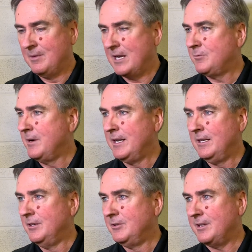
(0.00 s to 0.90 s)
But that's winning
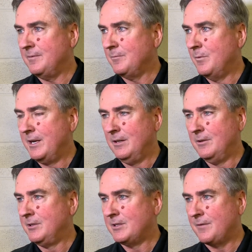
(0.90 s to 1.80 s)
and losing. Winning and
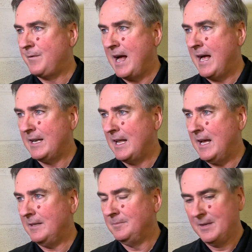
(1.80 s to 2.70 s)
losing is a fine
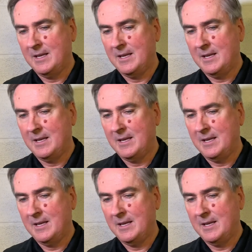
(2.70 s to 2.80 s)
line.